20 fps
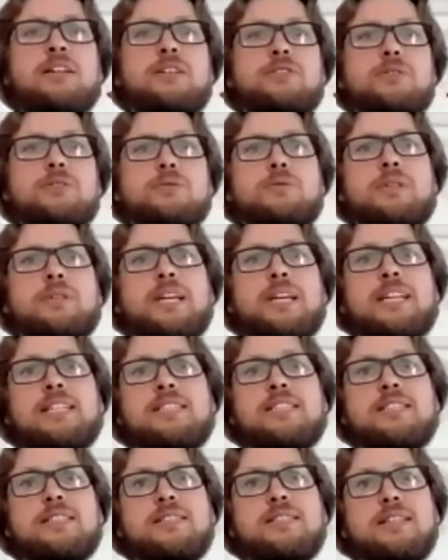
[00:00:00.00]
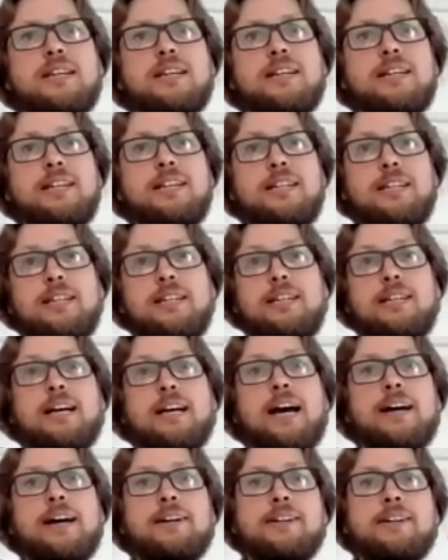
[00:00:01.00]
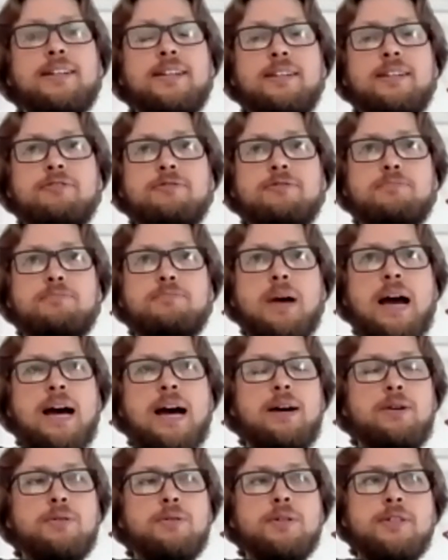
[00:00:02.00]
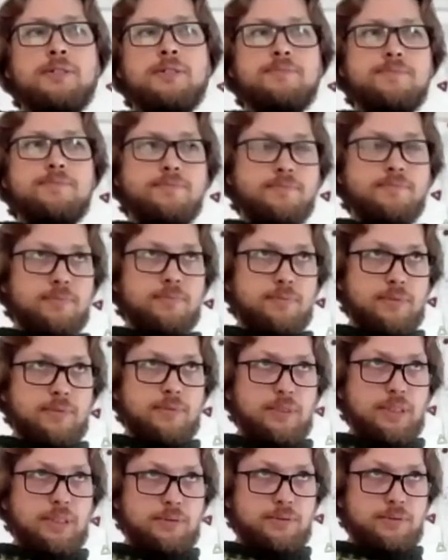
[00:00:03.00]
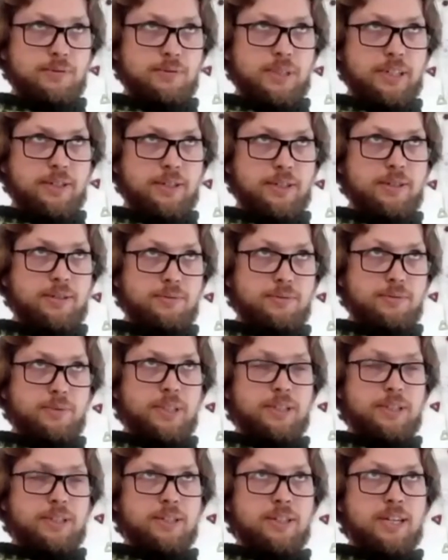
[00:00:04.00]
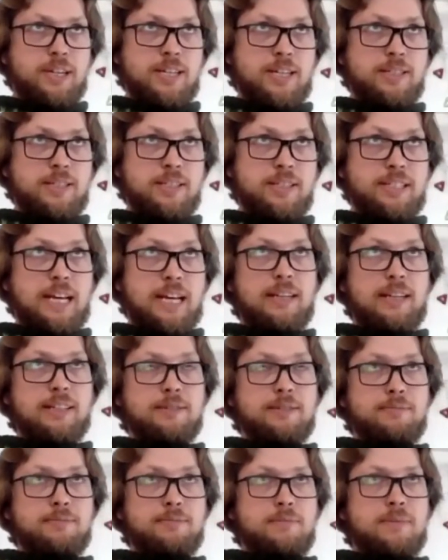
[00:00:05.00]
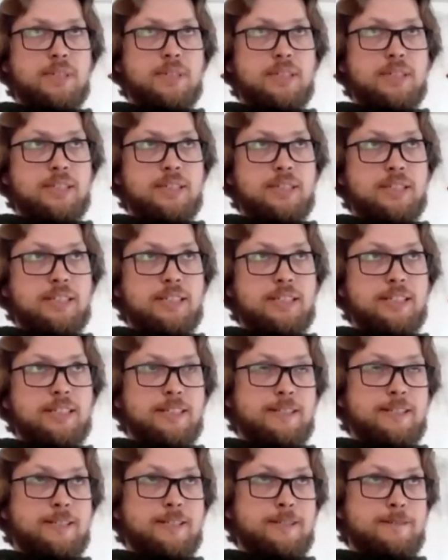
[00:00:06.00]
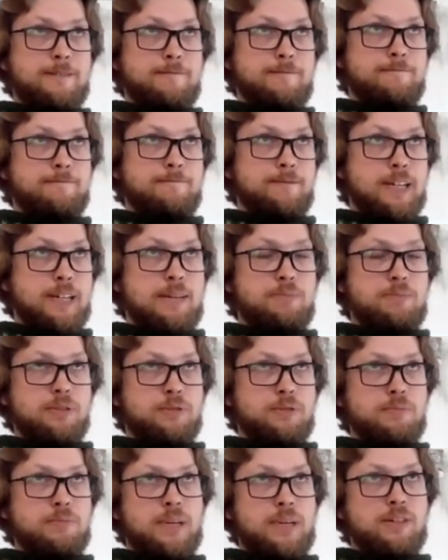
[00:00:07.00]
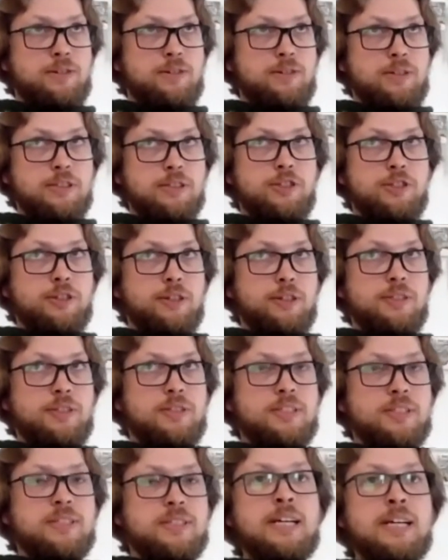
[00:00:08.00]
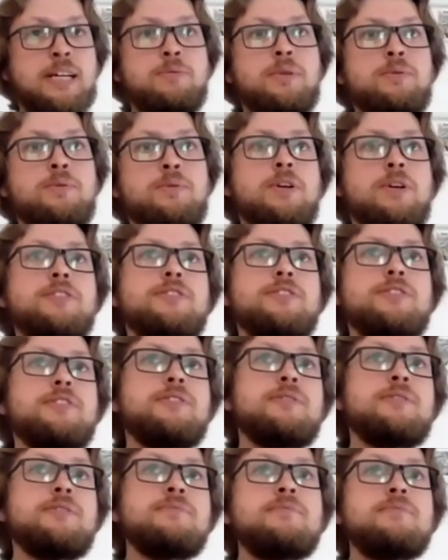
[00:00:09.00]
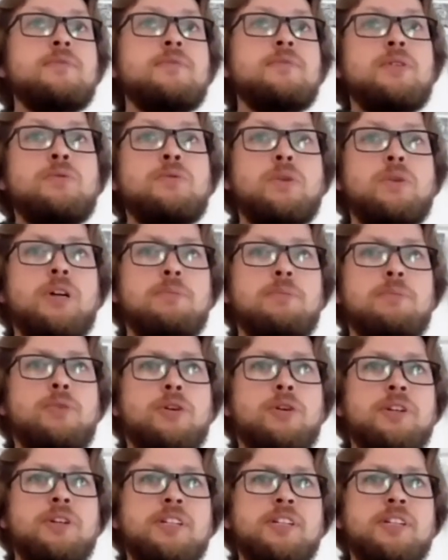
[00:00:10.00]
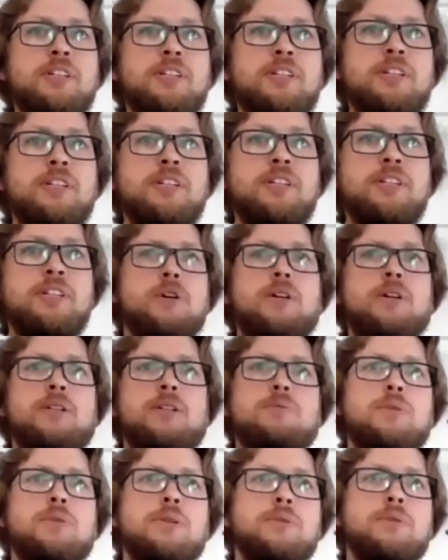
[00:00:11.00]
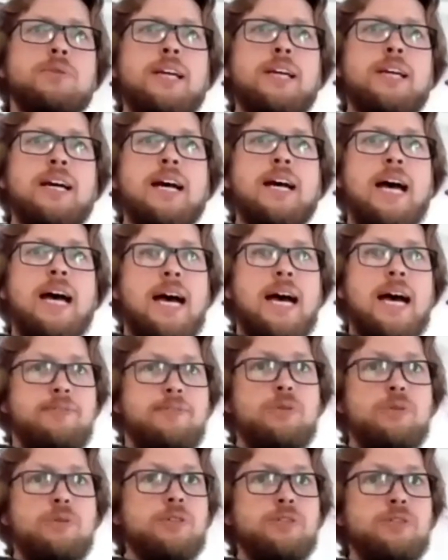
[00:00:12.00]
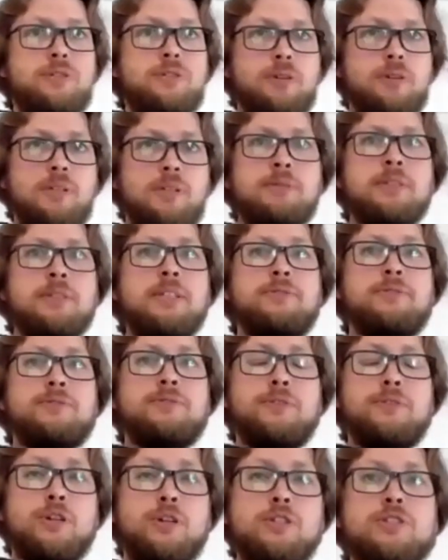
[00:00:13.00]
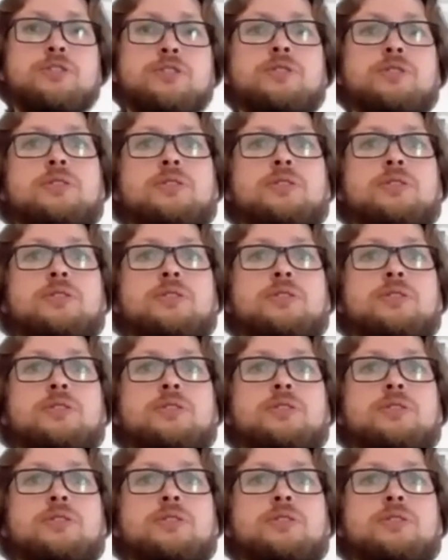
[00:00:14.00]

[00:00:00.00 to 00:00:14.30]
So today's hierarchy of power, we are seldom able to make all the choices that we want. We are born into a world where we have no control at the first.